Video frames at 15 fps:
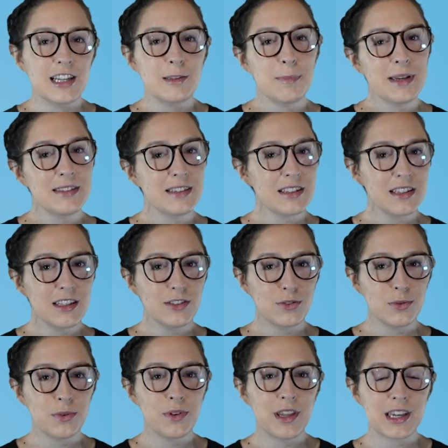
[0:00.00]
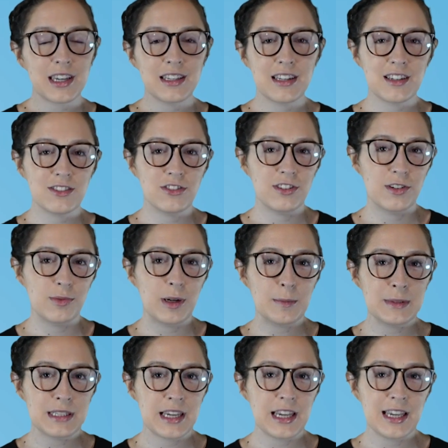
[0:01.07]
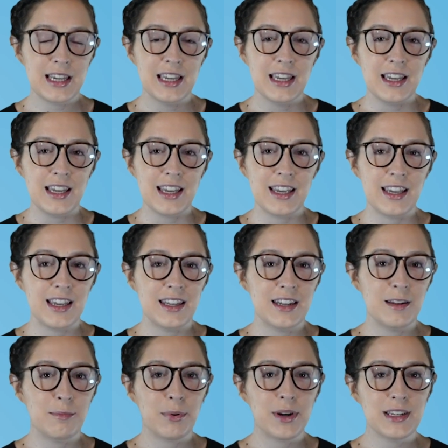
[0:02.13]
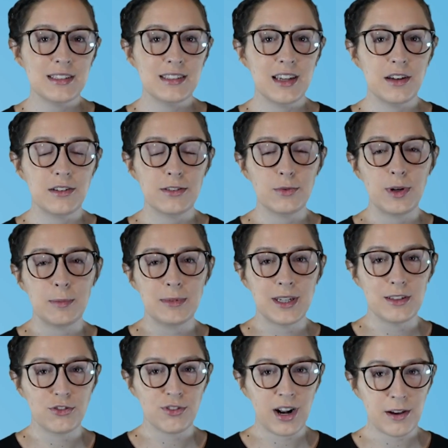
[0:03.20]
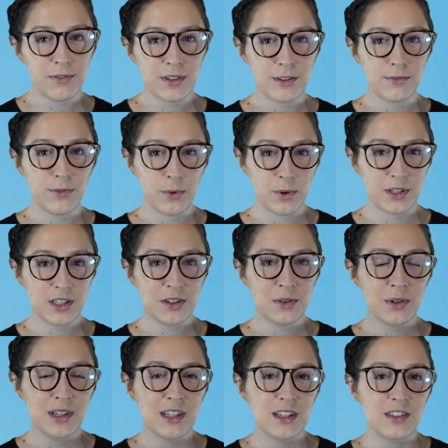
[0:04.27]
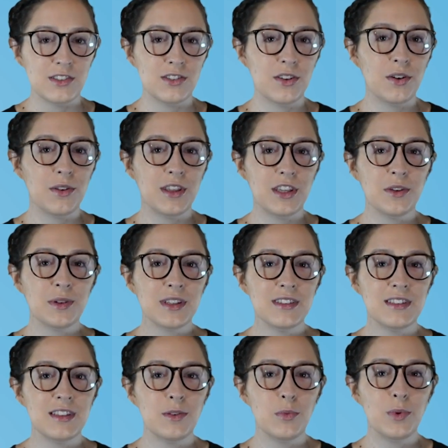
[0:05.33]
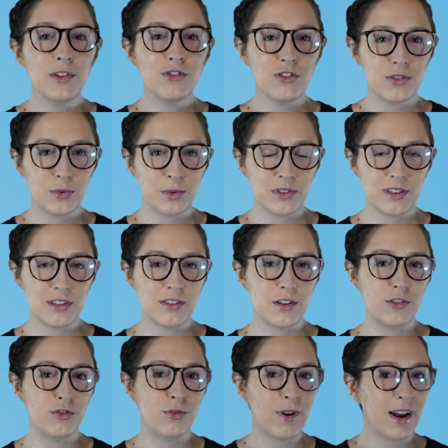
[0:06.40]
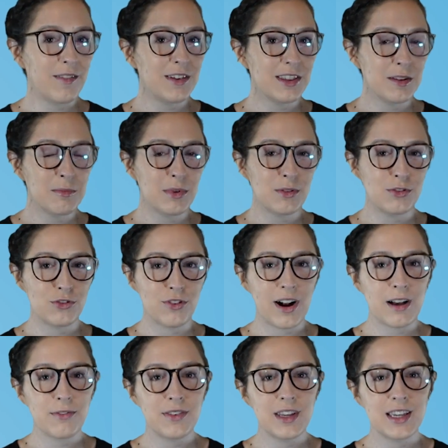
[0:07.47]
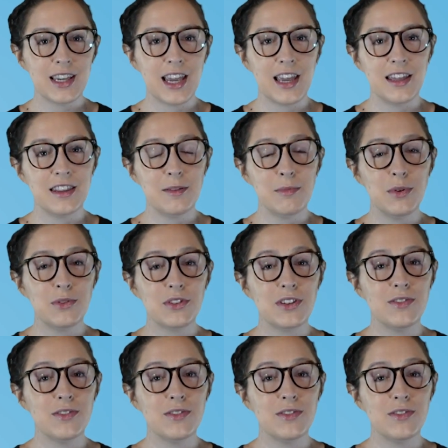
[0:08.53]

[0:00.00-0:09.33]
It's basically a tool that connects to your website, and it breaks down your website traffic for you so that you can see which sources are driving the most traffic and the most